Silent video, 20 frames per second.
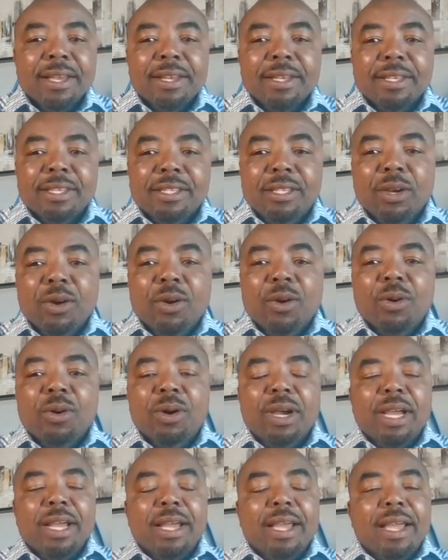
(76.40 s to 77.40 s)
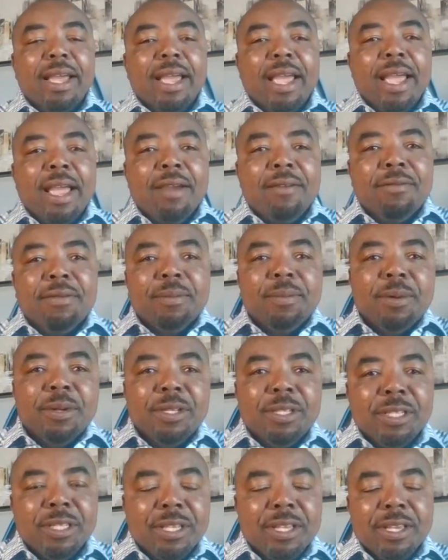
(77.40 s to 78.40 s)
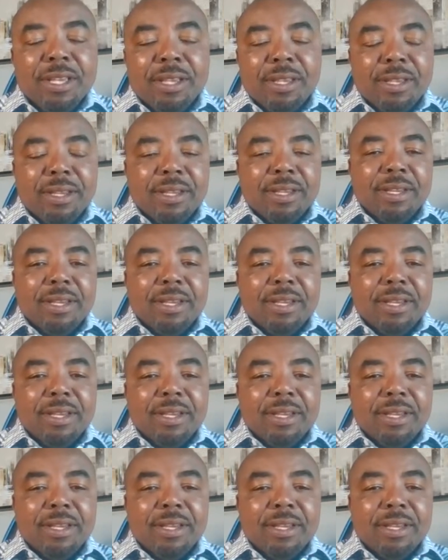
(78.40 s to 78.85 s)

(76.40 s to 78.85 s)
So, everybody